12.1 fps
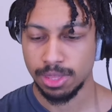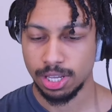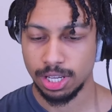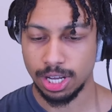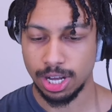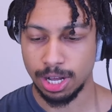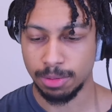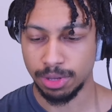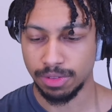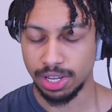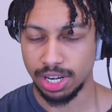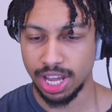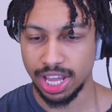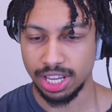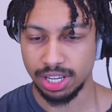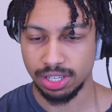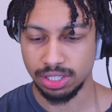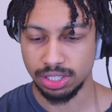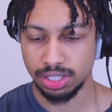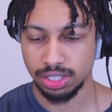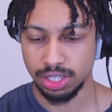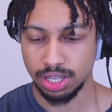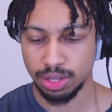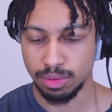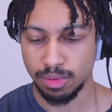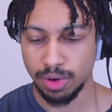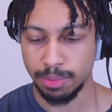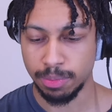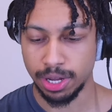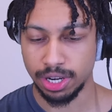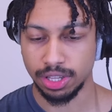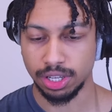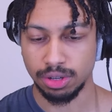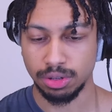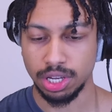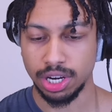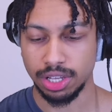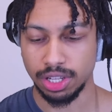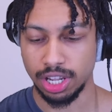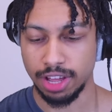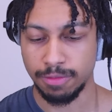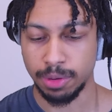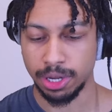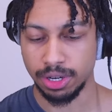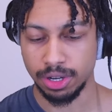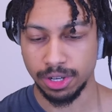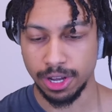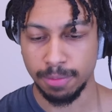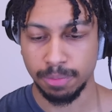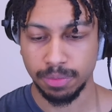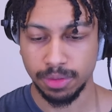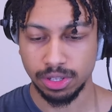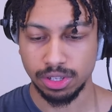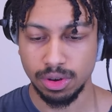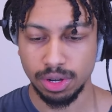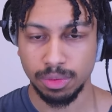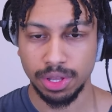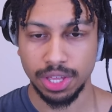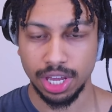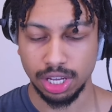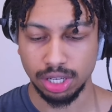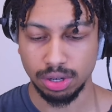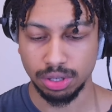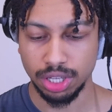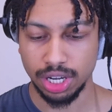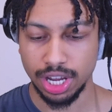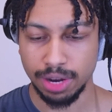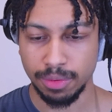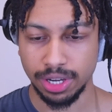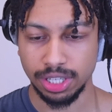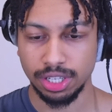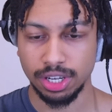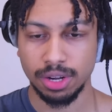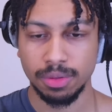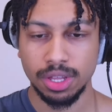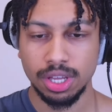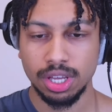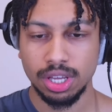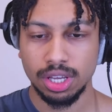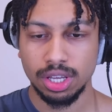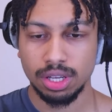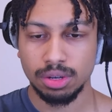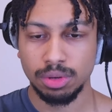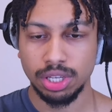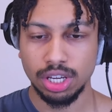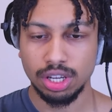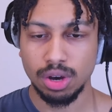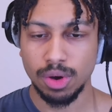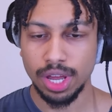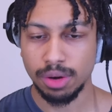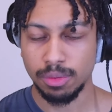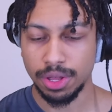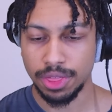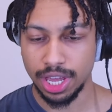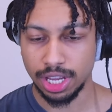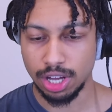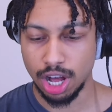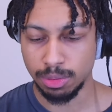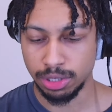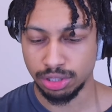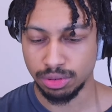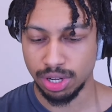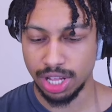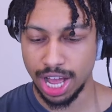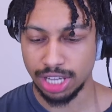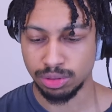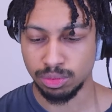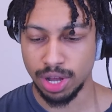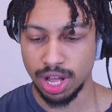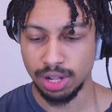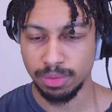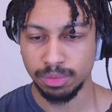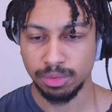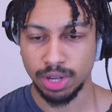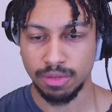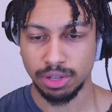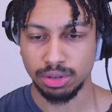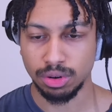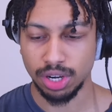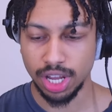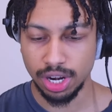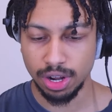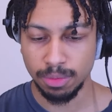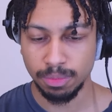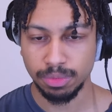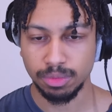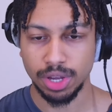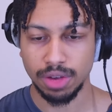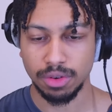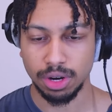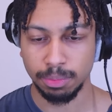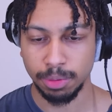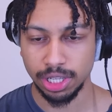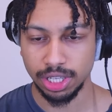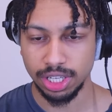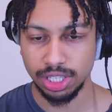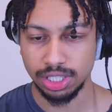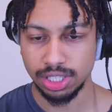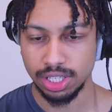We have the Knight on the right button and the Golden Knight on the left button. Okay, let's go in with a Golden Knight right here. We can go in with a Goblin Drill as well. We have a Tornado, we have our abilities.